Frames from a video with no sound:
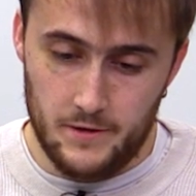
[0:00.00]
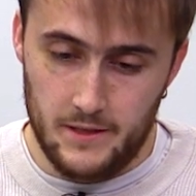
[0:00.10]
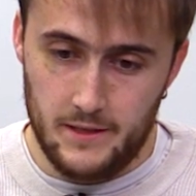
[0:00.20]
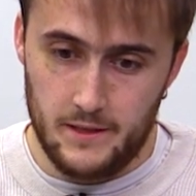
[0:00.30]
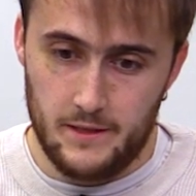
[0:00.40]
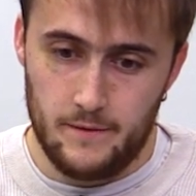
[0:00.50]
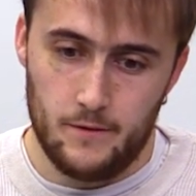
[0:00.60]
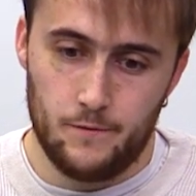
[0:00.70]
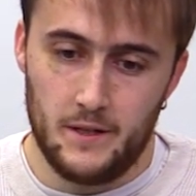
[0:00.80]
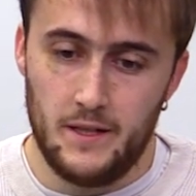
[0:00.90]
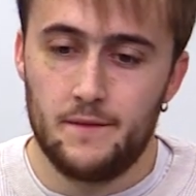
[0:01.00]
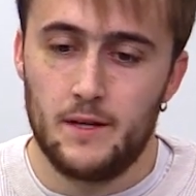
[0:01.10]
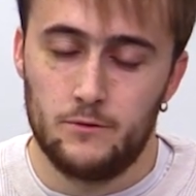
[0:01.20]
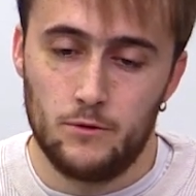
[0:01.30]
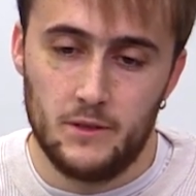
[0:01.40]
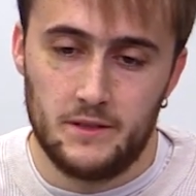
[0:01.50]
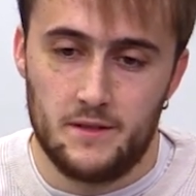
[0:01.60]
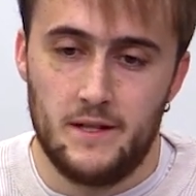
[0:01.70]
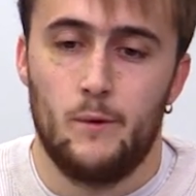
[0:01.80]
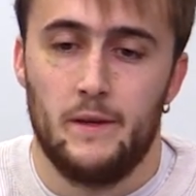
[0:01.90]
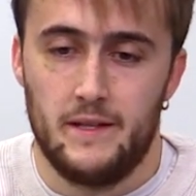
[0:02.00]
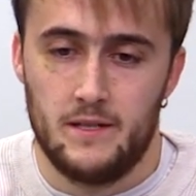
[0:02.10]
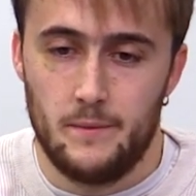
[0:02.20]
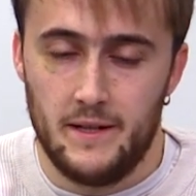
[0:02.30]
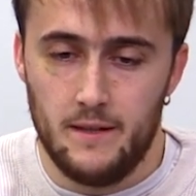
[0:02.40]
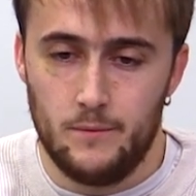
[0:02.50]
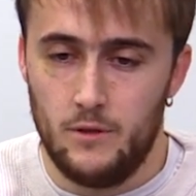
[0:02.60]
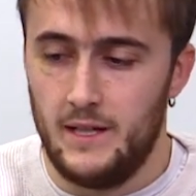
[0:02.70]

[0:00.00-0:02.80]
the literature, what is nowadays available,